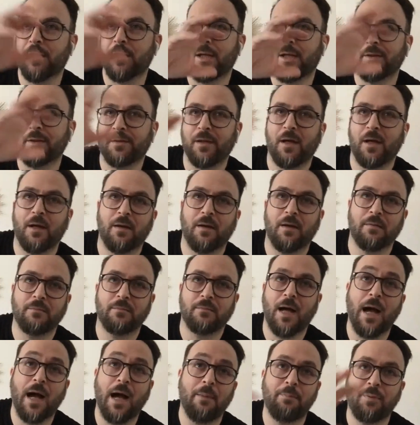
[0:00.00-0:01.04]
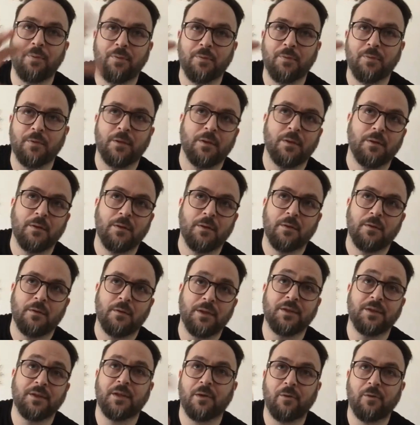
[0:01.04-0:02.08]
But as a app
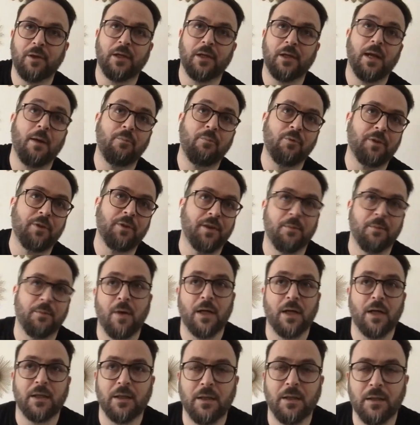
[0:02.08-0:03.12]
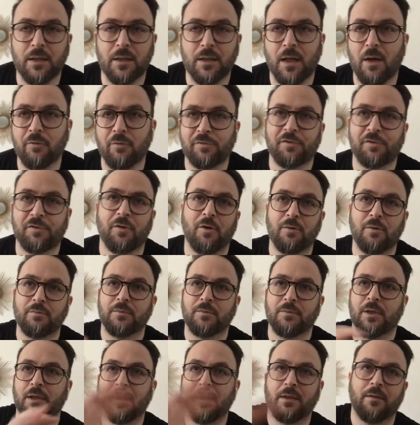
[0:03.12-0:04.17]
integrated app within Marketing Cloud. So
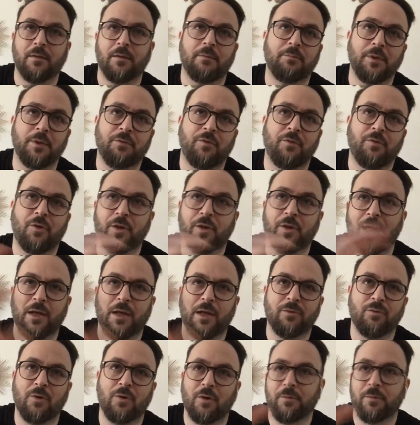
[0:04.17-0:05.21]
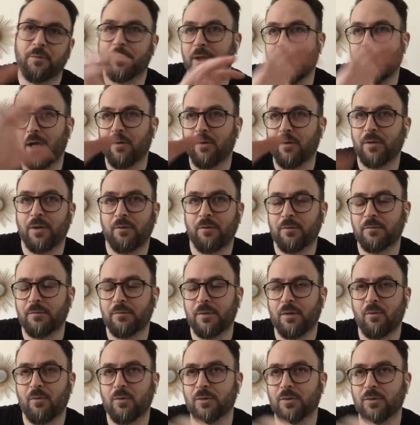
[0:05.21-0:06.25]
before they had to log in, but now
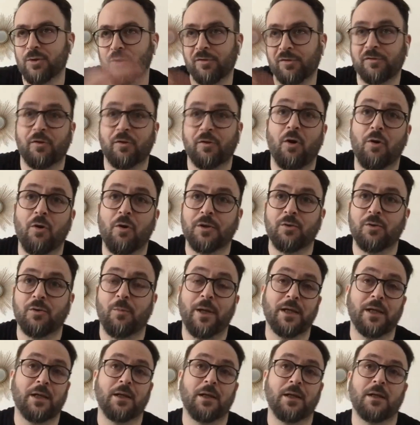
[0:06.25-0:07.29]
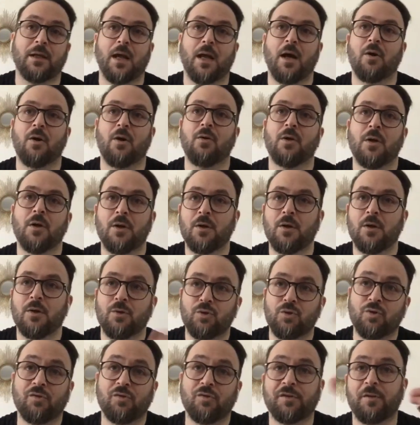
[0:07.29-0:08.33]
they will just go into Marketing Cloud,
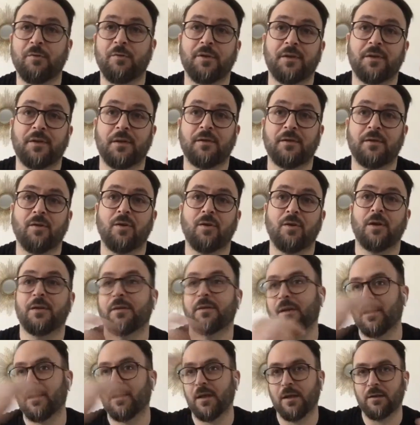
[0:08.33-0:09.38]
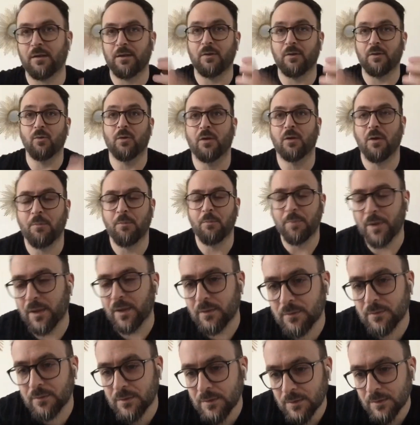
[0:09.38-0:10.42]
choose a business units, and then you will compare.